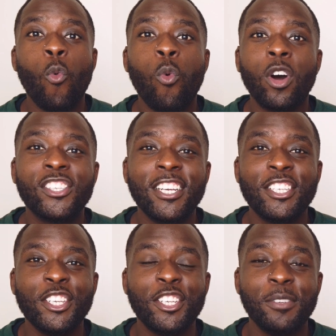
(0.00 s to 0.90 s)
What's
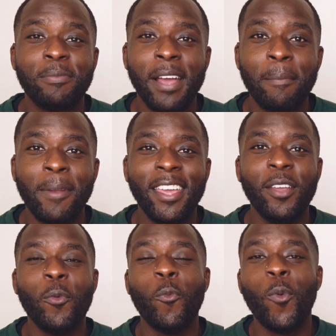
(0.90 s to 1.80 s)
good, YouTube
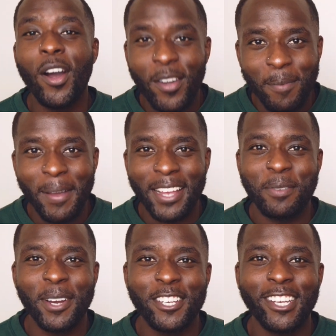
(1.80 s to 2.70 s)
family? Welcome back
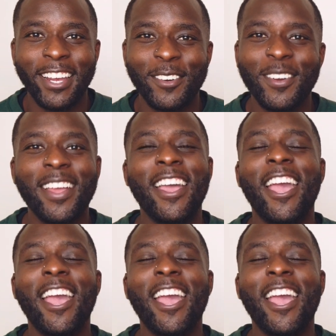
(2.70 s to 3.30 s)
to my channel.